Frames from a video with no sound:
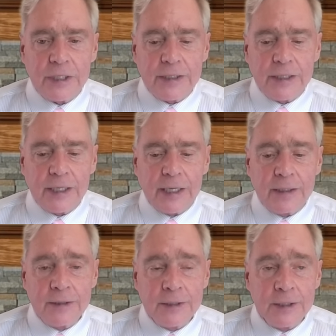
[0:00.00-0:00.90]
And
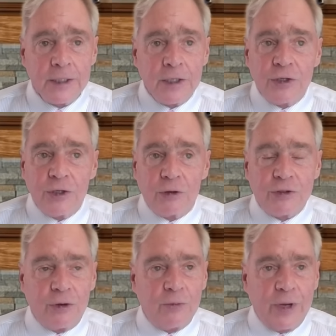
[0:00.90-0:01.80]
uh, you know,
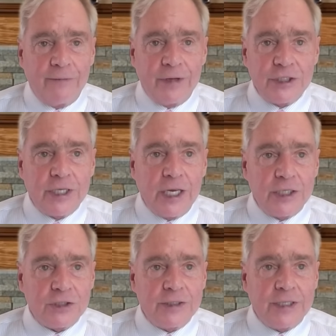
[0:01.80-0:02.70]
during, we have
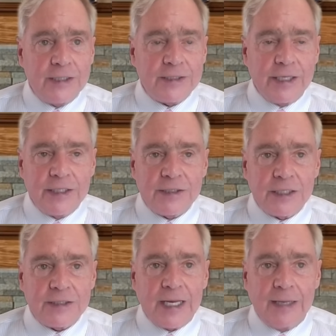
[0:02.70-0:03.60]
education days. I think
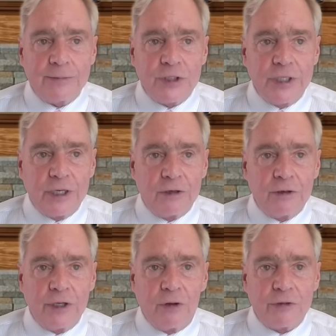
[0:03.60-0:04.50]
six times a year.
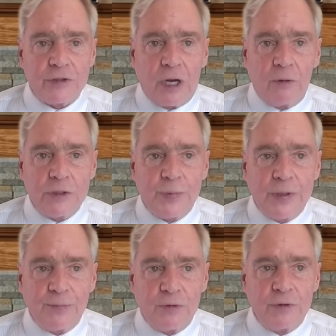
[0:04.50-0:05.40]
You know, there's always
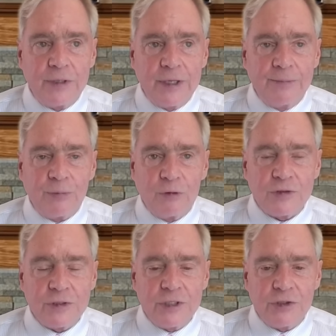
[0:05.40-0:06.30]
people in, in
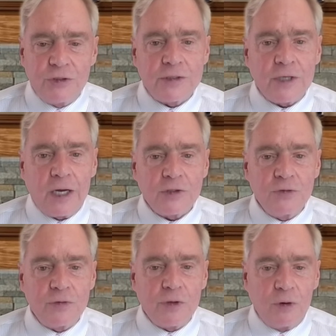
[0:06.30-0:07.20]
person that you can talk
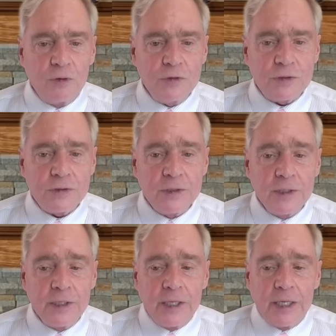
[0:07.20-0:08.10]
to with those.
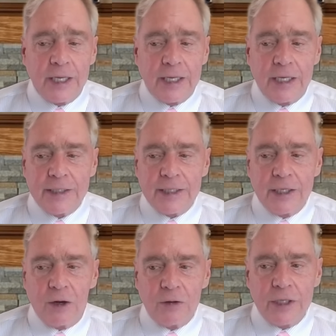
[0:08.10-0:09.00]
And then,
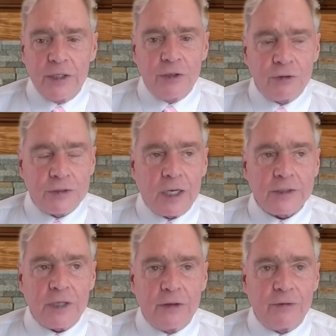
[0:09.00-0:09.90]
you know, and you can
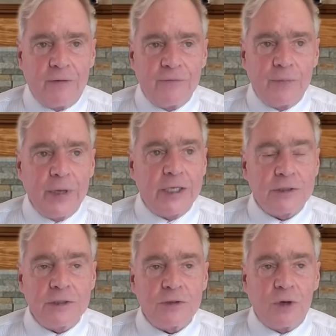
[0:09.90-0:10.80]
talk to other alpha
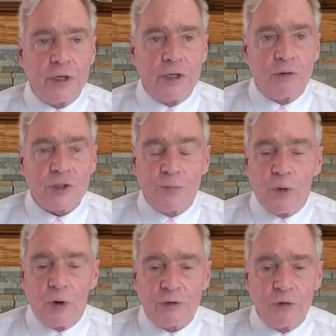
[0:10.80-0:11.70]
patients or, you know,
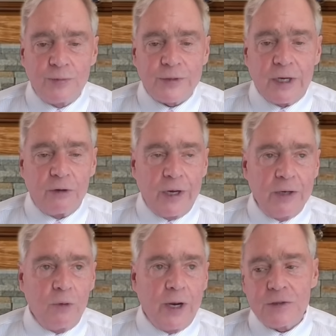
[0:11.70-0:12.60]
support groups are a
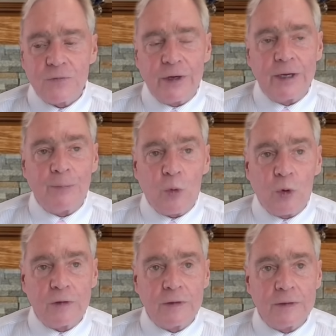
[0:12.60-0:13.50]
great way. It's very
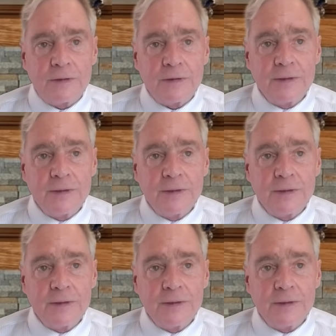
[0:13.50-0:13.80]
important